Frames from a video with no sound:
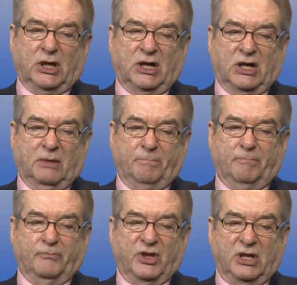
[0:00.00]

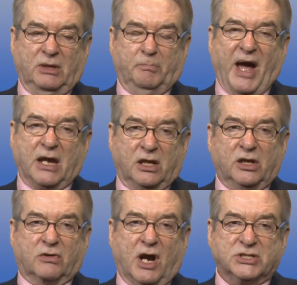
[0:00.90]
The banking
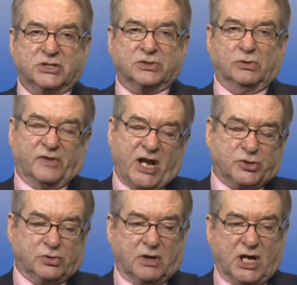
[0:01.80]
crisis or
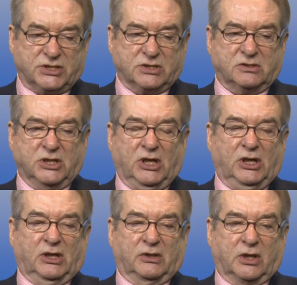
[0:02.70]
financial crisis
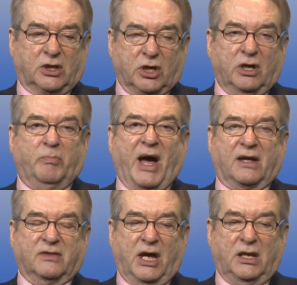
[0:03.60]
that occurred
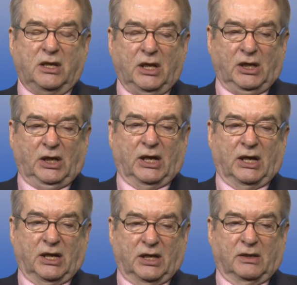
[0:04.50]
back then
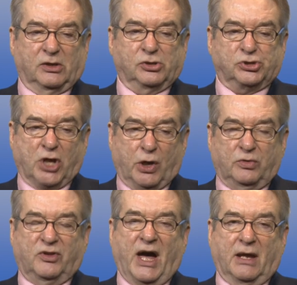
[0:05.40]

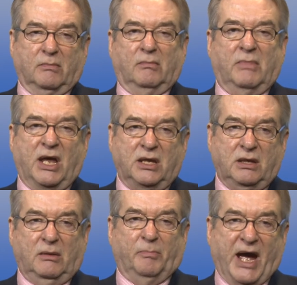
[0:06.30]
showed that
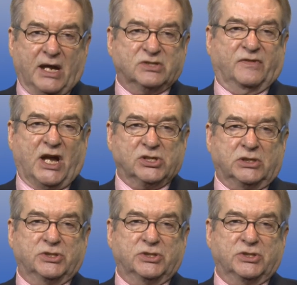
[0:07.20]
many banks, financial